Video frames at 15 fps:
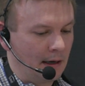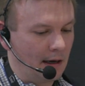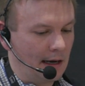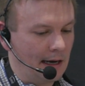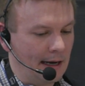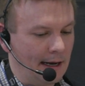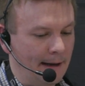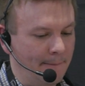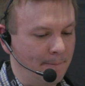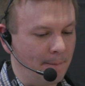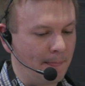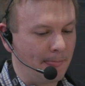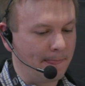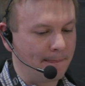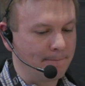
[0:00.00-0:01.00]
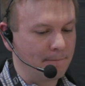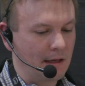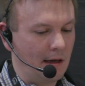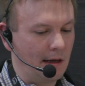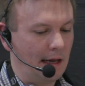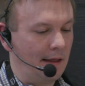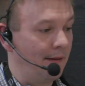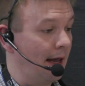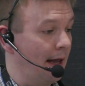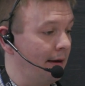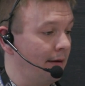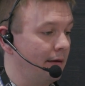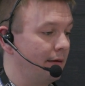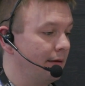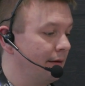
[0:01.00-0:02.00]
Um, and
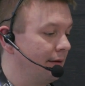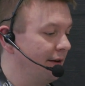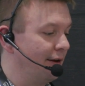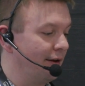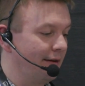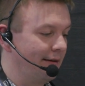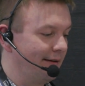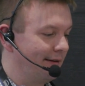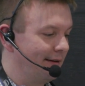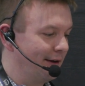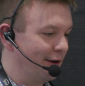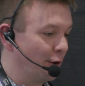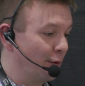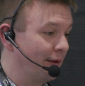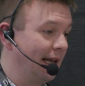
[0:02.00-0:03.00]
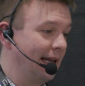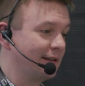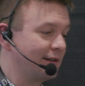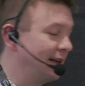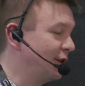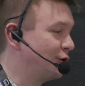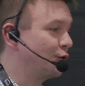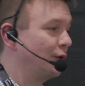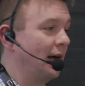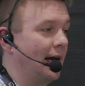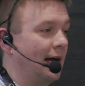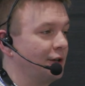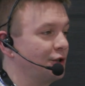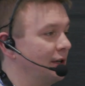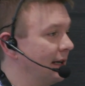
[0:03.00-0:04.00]
then, you know, incident
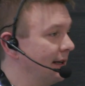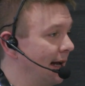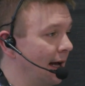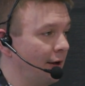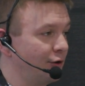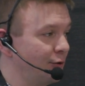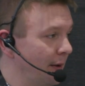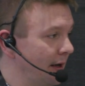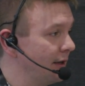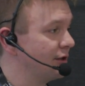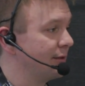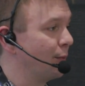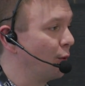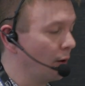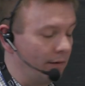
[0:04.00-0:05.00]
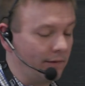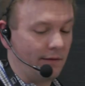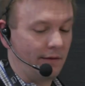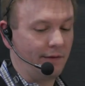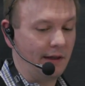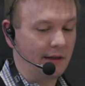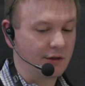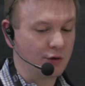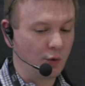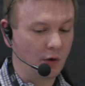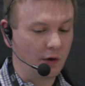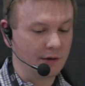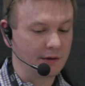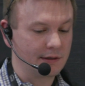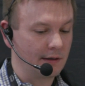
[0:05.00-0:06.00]
triage and acknowledgement and support via the
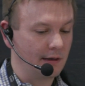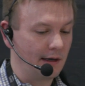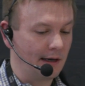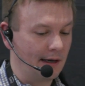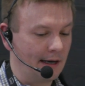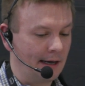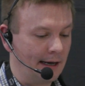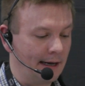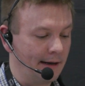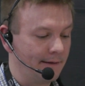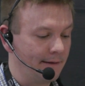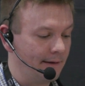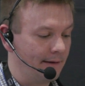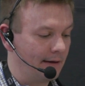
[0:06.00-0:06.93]
tools uh,